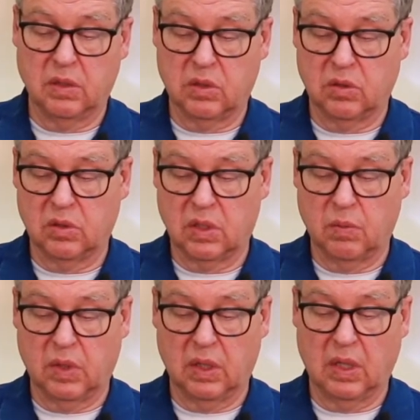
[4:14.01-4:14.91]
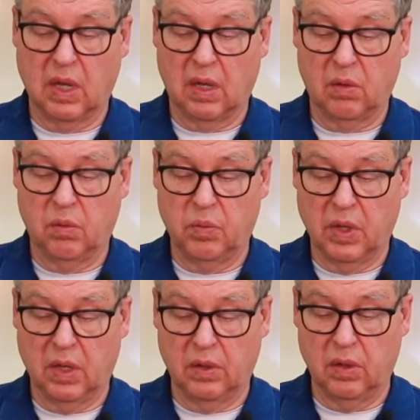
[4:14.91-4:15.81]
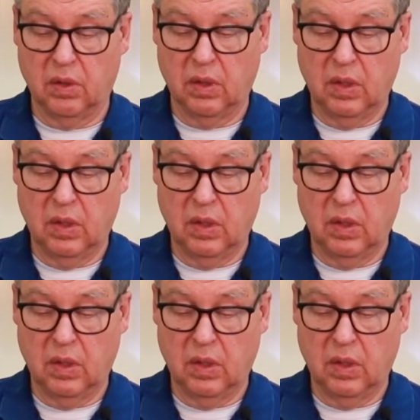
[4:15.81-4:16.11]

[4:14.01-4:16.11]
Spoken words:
so something like that will be on there.